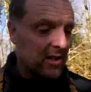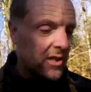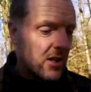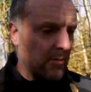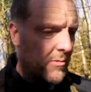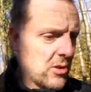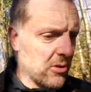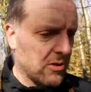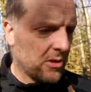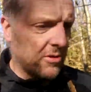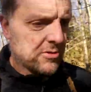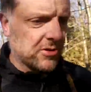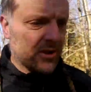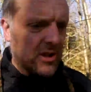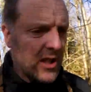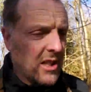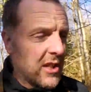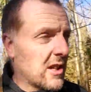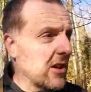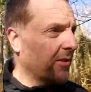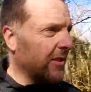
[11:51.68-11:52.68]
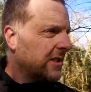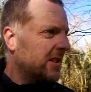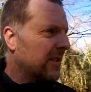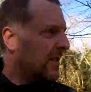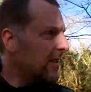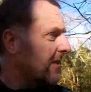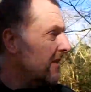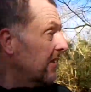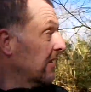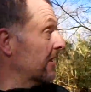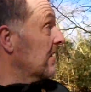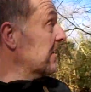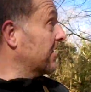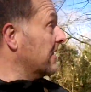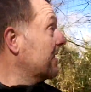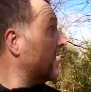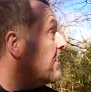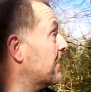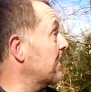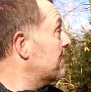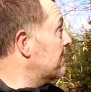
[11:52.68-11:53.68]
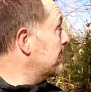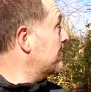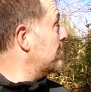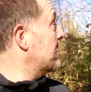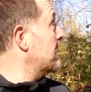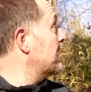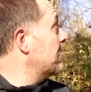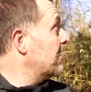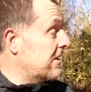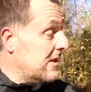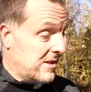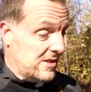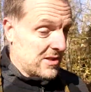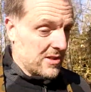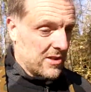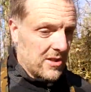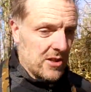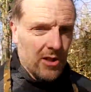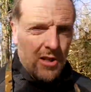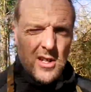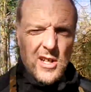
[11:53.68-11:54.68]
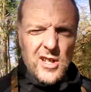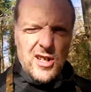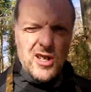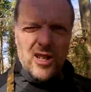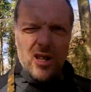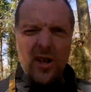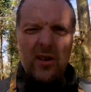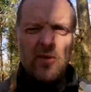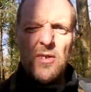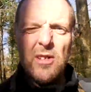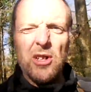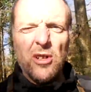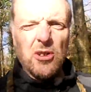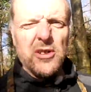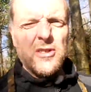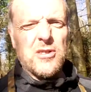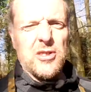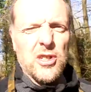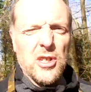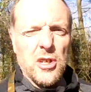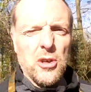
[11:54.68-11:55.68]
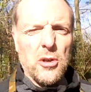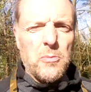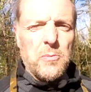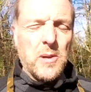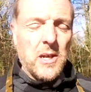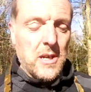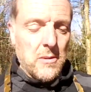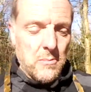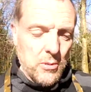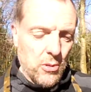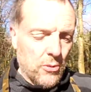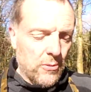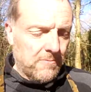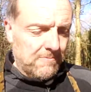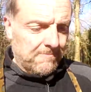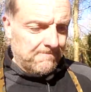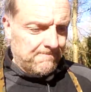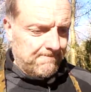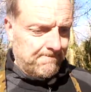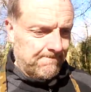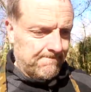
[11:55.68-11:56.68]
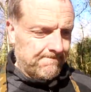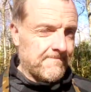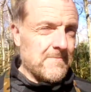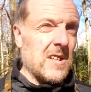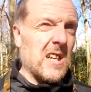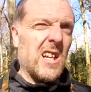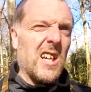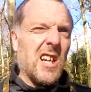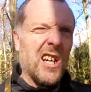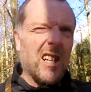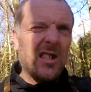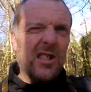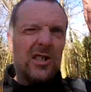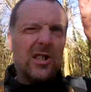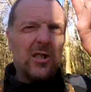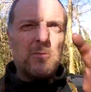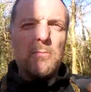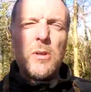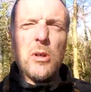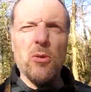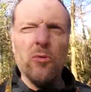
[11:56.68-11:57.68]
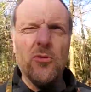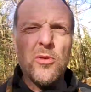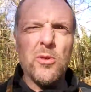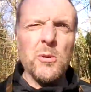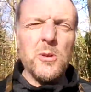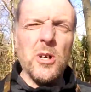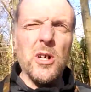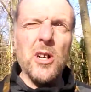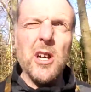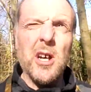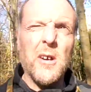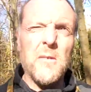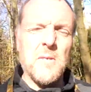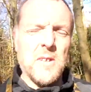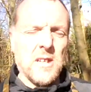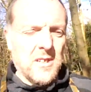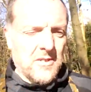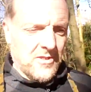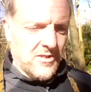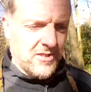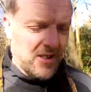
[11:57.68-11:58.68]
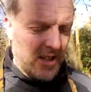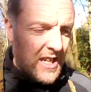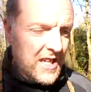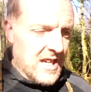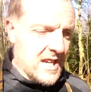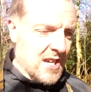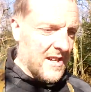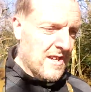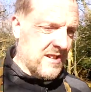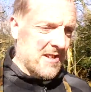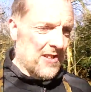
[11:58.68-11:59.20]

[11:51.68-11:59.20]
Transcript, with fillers: come on, I'll just keep going. Um, love and light to you people and there's a beautiful light up there today